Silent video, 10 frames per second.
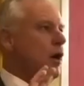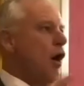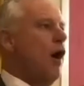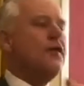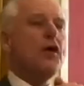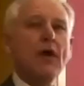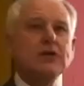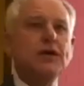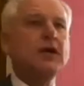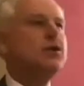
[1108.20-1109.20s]
Are there
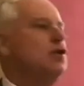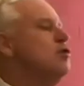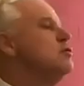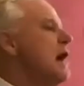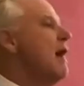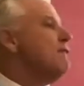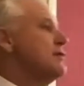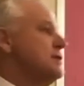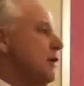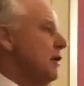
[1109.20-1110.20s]
ways we can use our
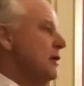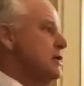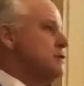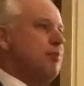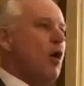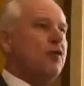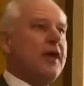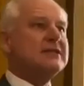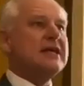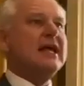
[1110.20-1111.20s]
facilities
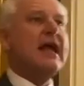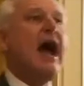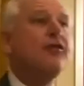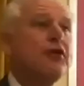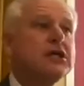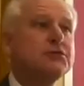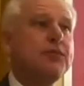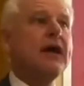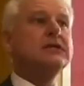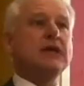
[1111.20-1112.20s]
both as a gathering
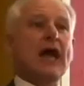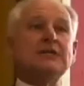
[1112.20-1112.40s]
space,